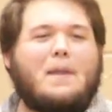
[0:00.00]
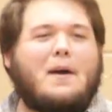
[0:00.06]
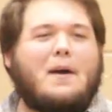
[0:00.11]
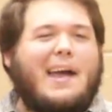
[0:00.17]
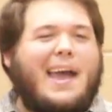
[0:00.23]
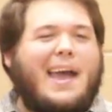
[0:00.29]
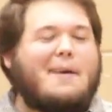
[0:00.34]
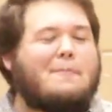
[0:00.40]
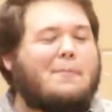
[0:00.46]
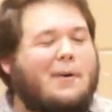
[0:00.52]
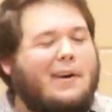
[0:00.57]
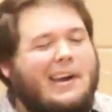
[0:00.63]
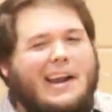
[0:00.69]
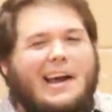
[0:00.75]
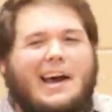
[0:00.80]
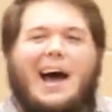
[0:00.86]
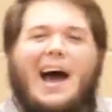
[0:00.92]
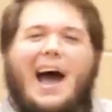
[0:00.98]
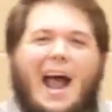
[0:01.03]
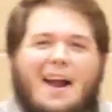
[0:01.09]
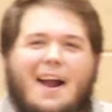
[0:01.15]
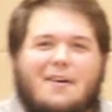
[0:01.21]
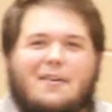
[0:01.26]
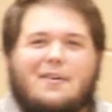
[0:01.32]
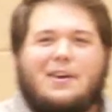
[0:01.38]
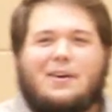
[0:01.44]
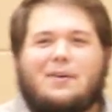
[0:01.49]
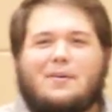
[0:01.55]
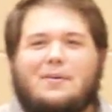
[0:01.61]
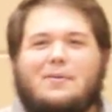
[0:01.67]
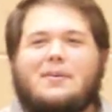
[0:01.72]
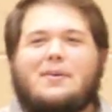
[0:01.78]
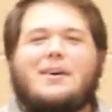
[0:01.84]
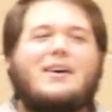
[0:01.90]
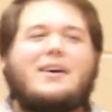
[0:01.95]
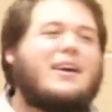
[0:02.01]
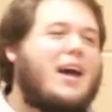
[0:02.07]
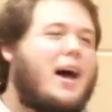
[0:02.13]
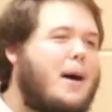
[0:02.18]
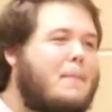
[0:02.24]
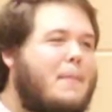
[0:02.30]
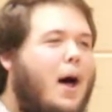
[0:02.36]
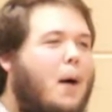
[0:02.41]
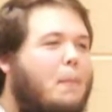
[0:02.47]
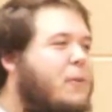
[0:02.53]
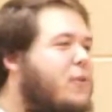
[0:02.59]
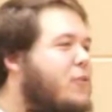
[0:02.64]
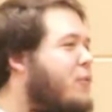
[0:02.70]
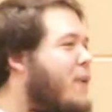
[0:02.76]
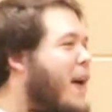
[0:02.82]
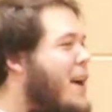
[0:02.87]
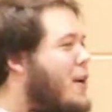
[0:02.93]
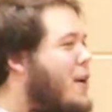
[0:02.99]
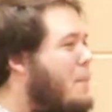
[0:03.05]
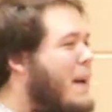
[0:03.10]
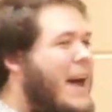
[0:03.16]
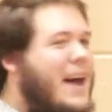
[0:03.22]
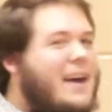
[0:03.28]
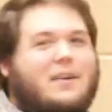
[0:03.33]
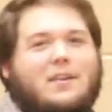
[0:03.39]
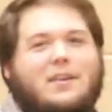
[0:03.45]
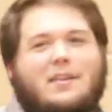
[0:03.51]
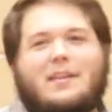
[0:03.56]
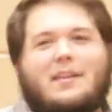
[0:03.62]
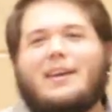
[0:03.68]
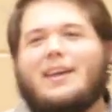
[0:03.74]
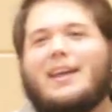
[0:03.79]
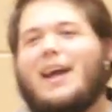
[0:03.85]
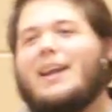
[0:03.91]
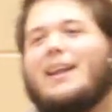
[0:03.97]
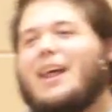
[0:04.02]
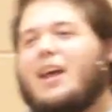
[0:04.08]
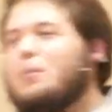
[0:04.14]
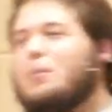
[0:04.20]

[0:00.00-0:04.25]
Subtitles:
we're going to hire you. Come help us fight our battle. Kind of like